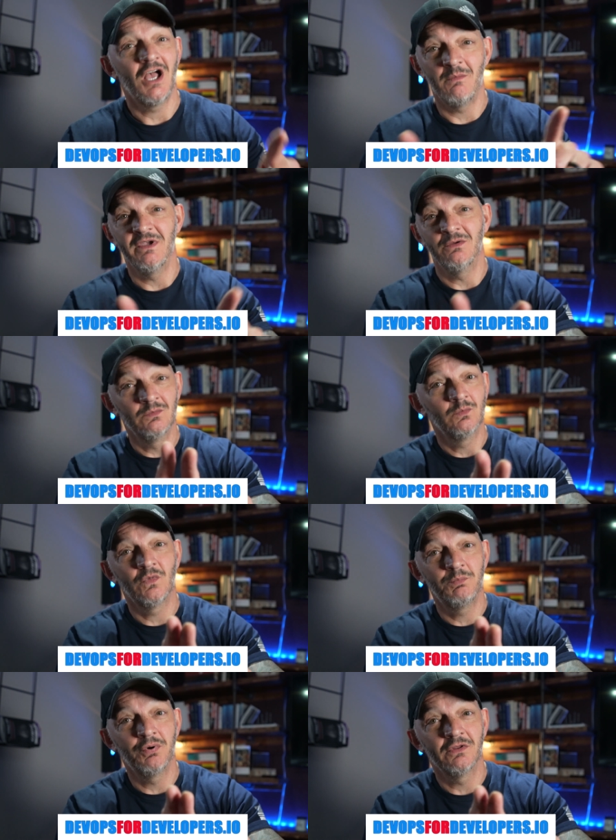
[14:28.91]
I mean,
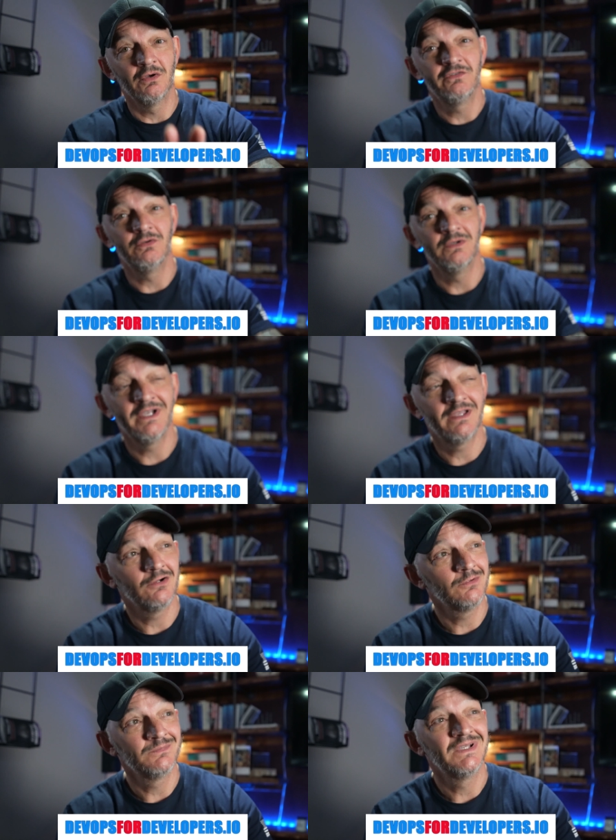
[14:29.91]
we put those two
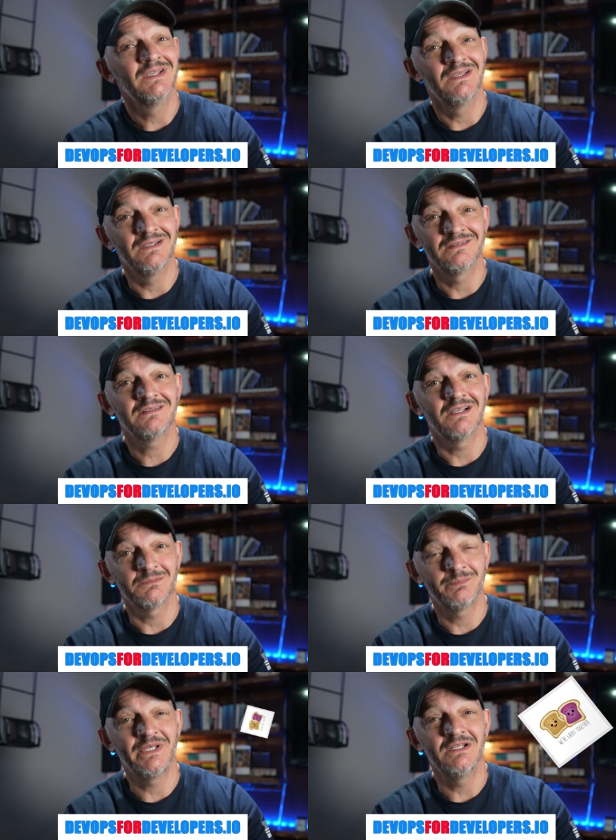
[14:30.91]
together. It's
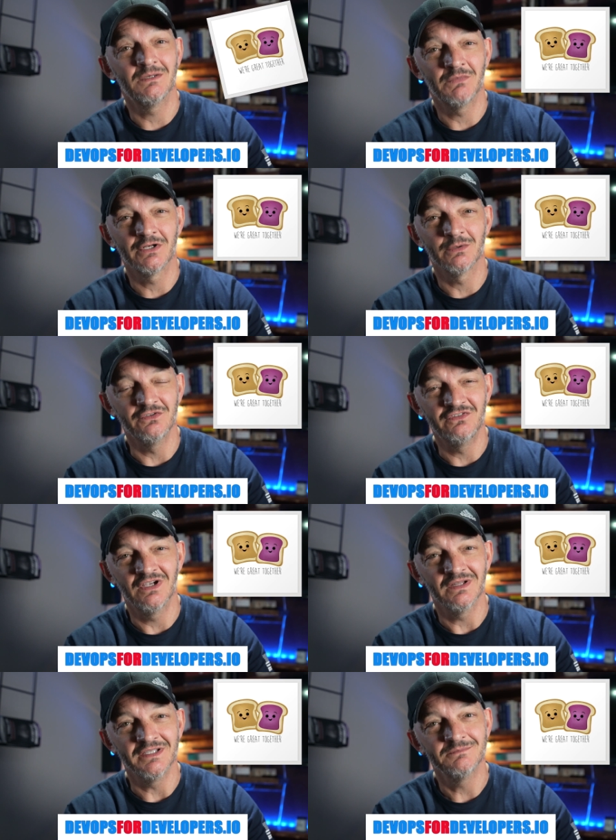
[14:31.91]
like peanut butter and
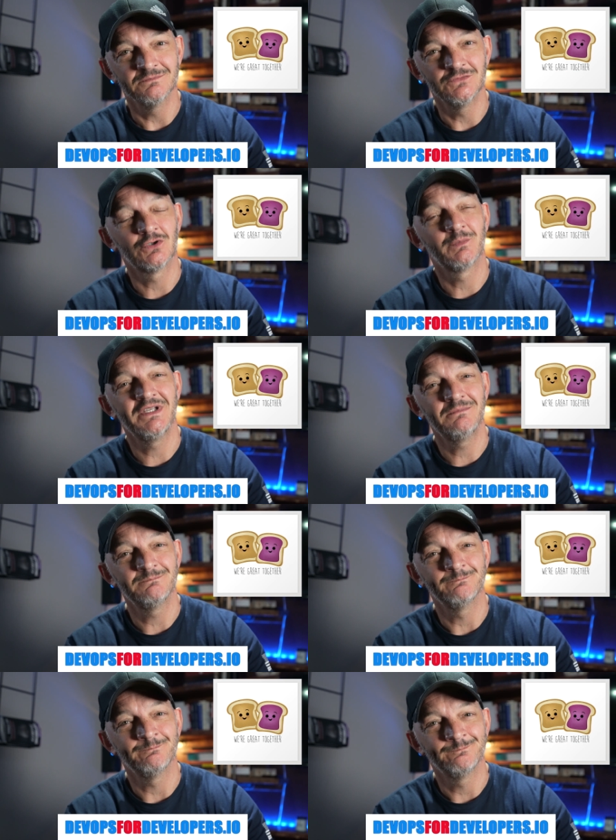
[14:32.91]
jelly. Know what I mean?
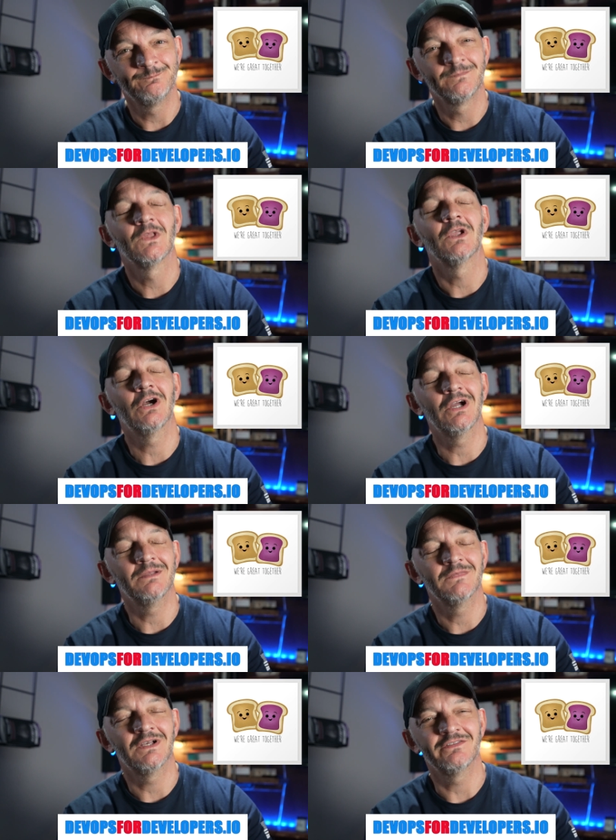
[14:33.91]
All right,
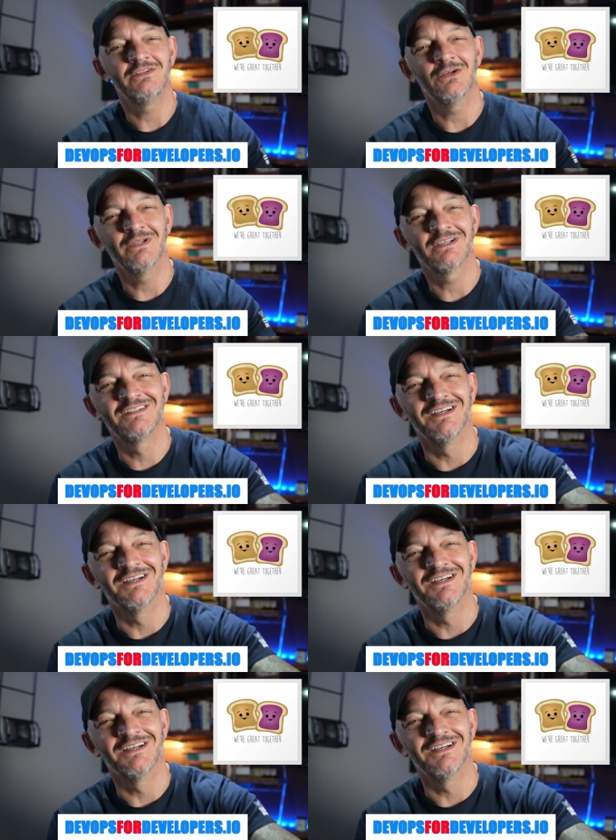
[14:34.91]
I'll see y'all next